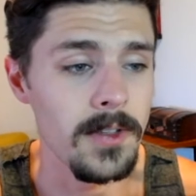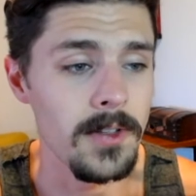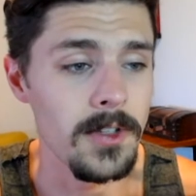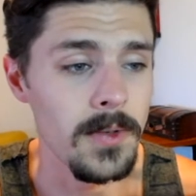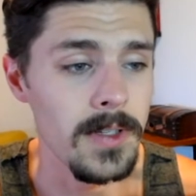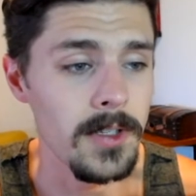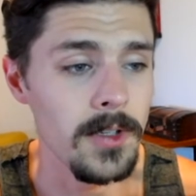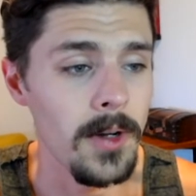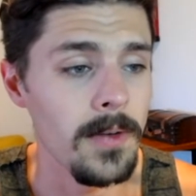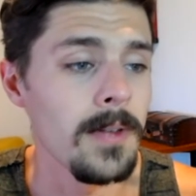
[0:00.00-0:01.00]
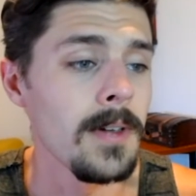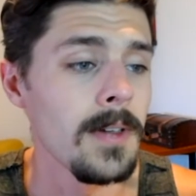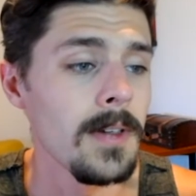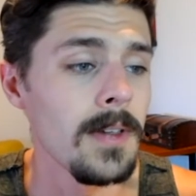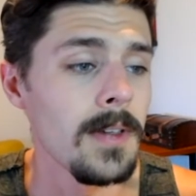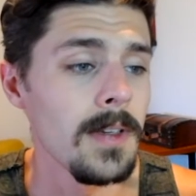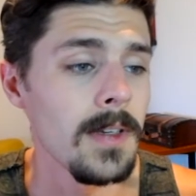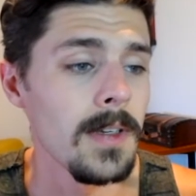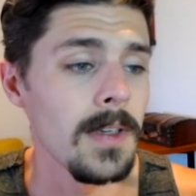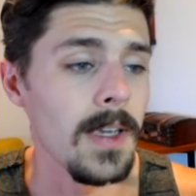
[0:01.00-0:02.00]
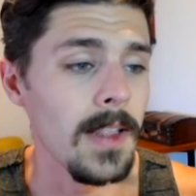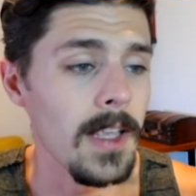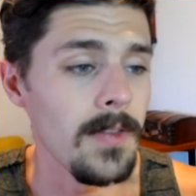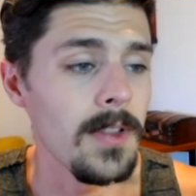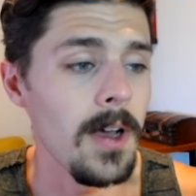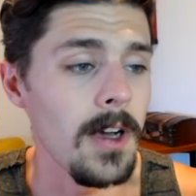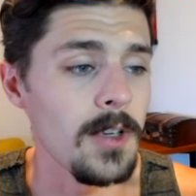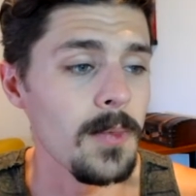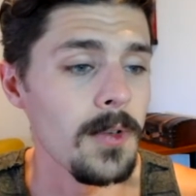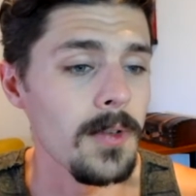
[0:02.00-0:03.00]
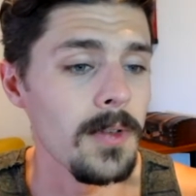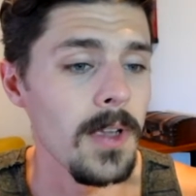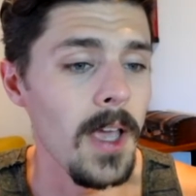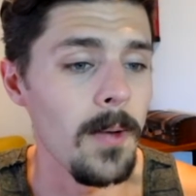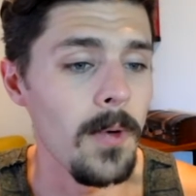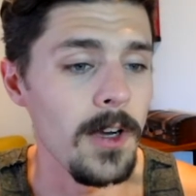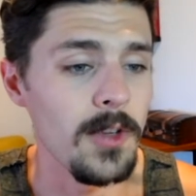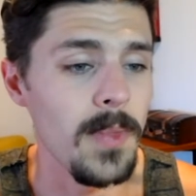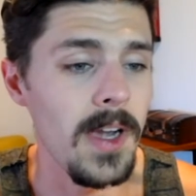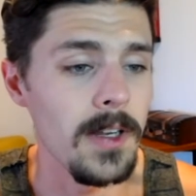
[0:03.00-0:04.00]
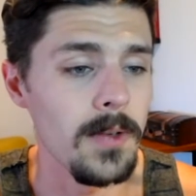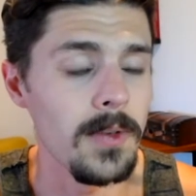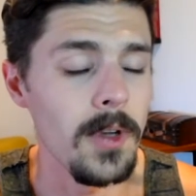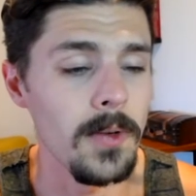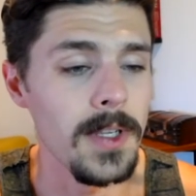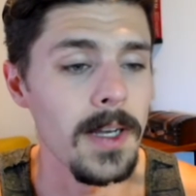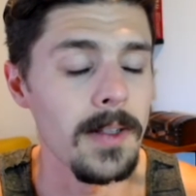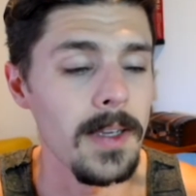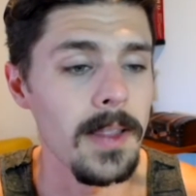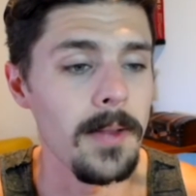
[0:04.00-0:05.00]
in doing so. He leaves the hospital and walks back to his hotel in the